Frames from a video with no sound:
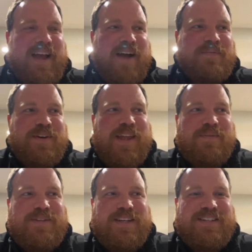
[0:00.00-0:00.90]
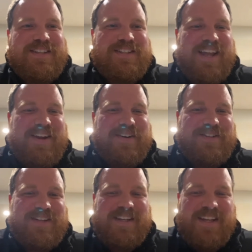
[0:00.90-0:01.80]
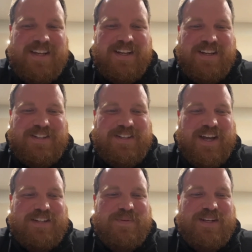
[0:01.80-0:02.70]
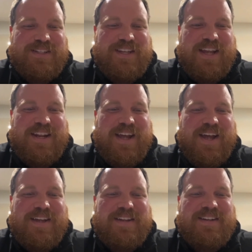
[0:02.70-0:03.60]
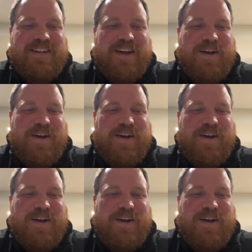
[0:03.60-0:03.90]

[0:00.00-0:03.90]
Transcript: after Game 6 in Stayner. She texted me and said,